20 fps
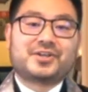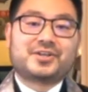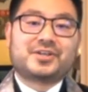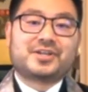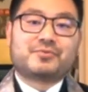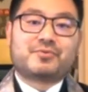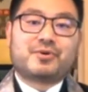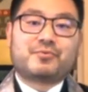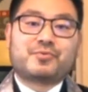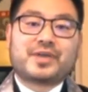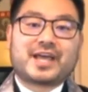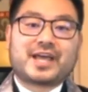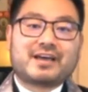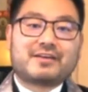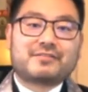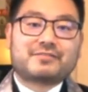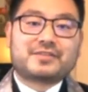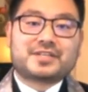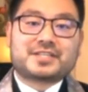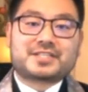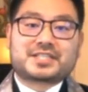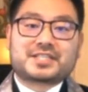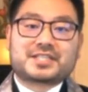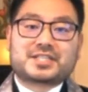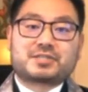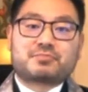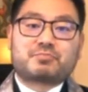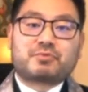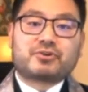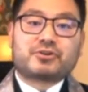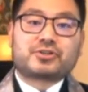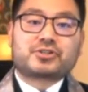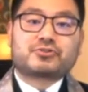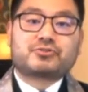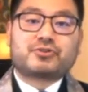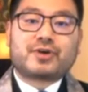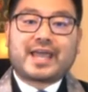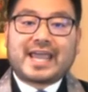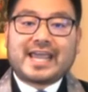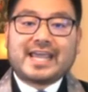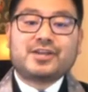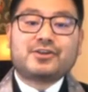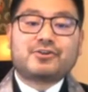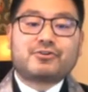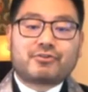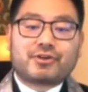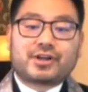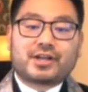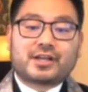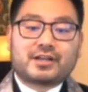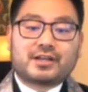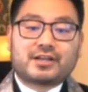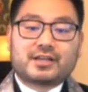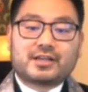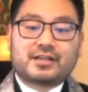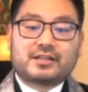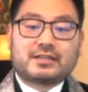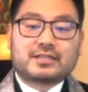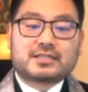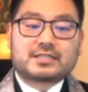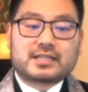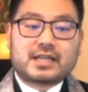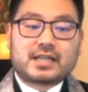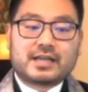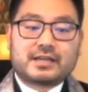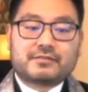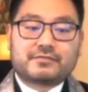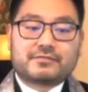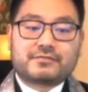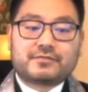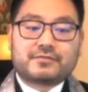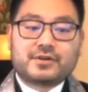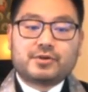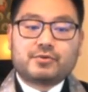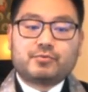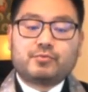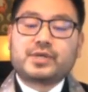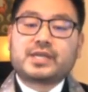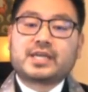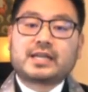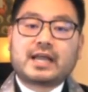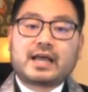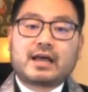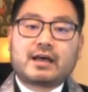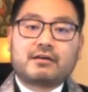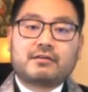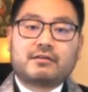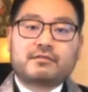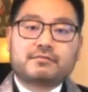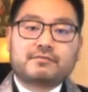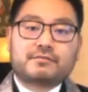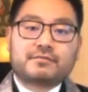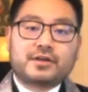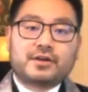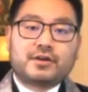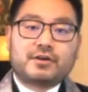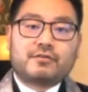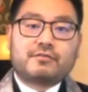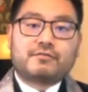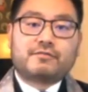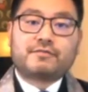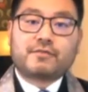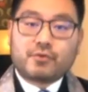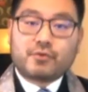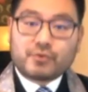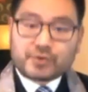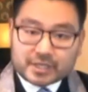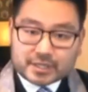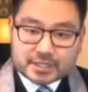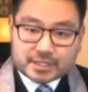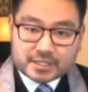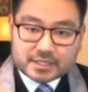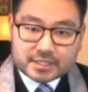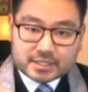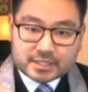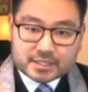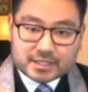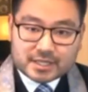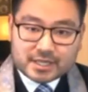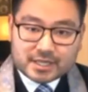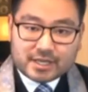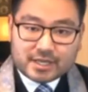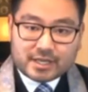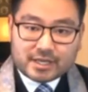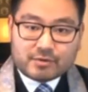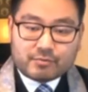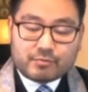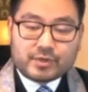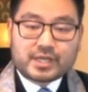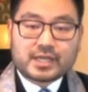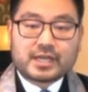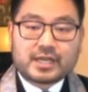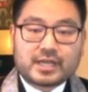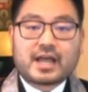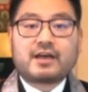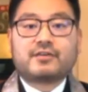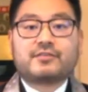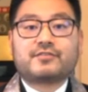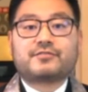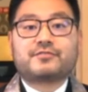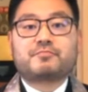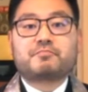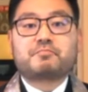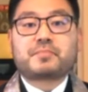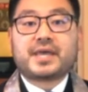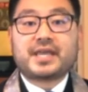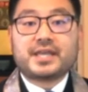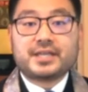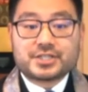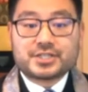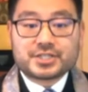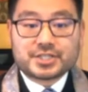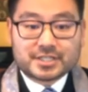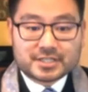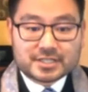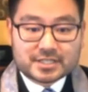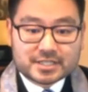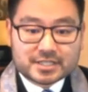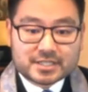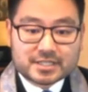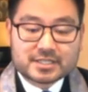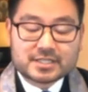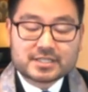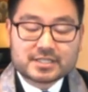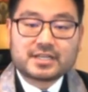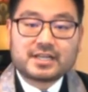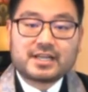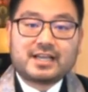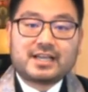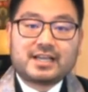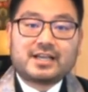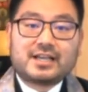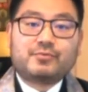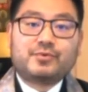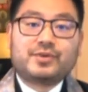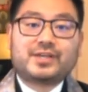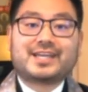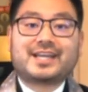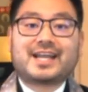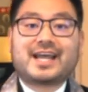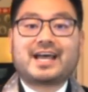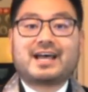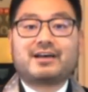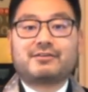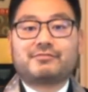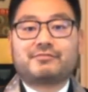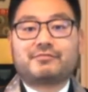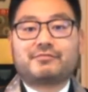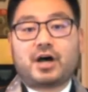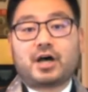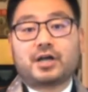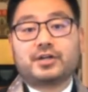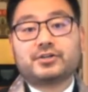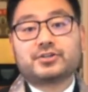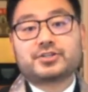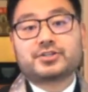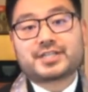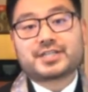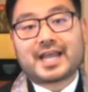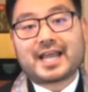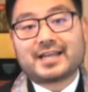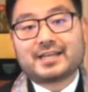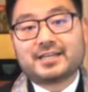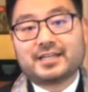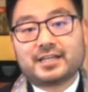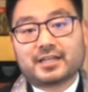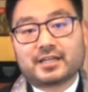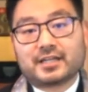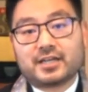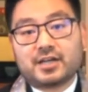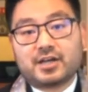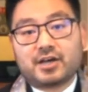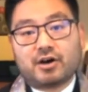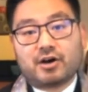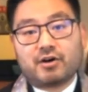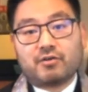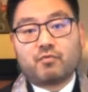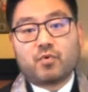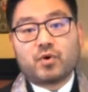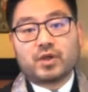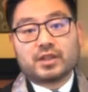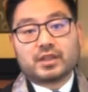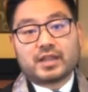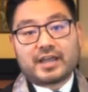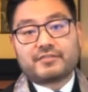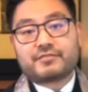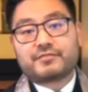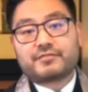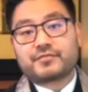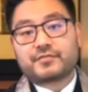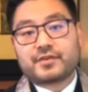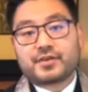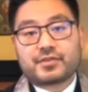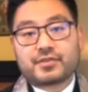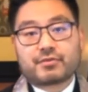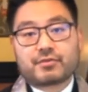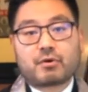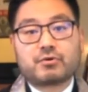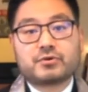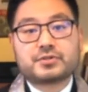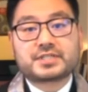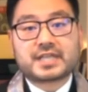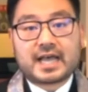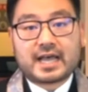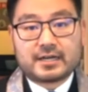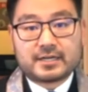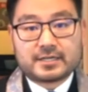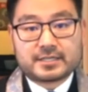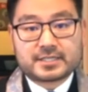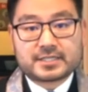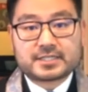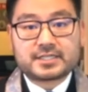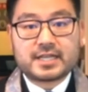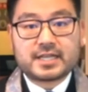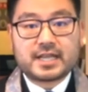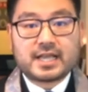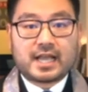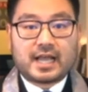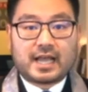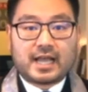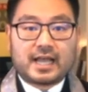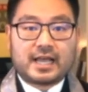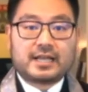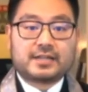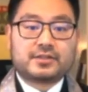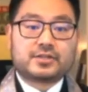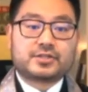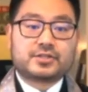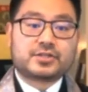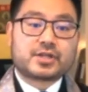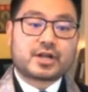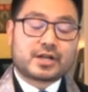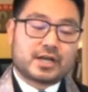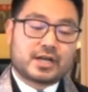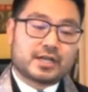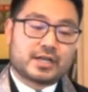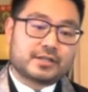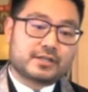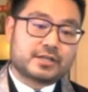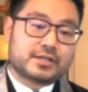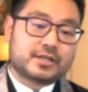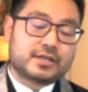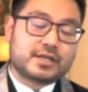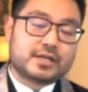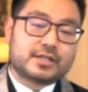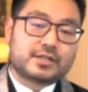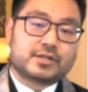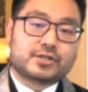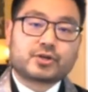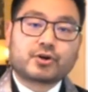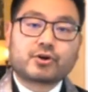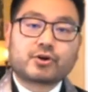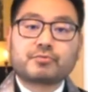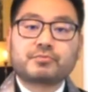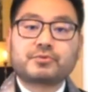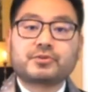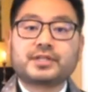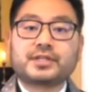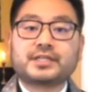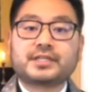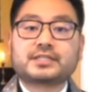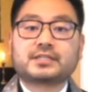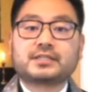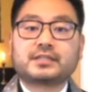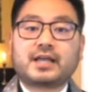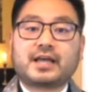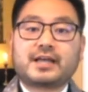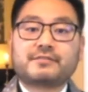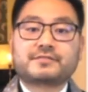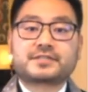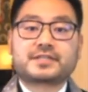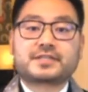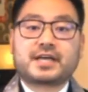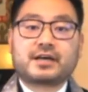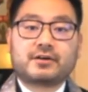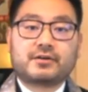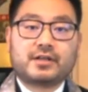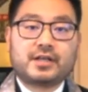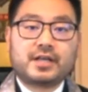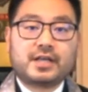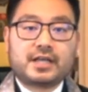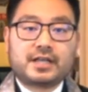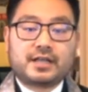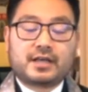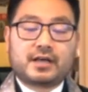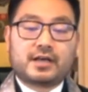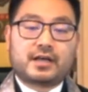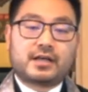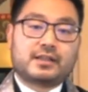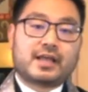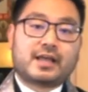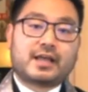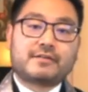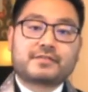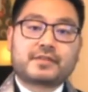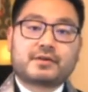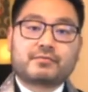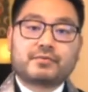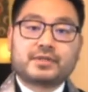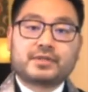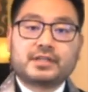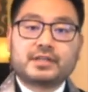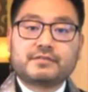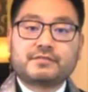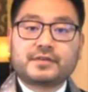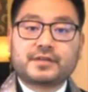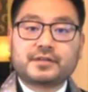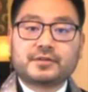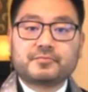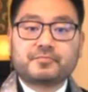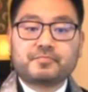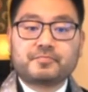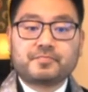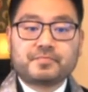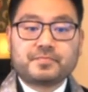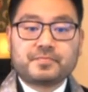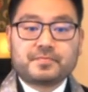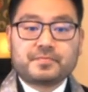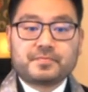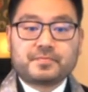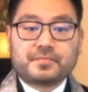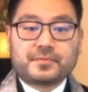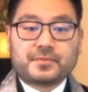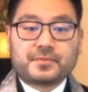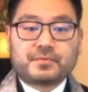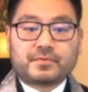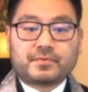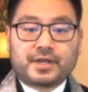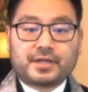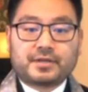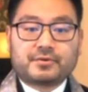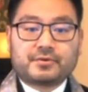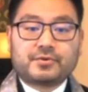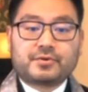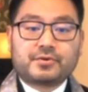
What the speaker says: When we have this spiritual anchoring in this life, we can have focus. We can have patience. We can have understanding of what life throws at us and the turbulent lifestyle, life that we live in, right?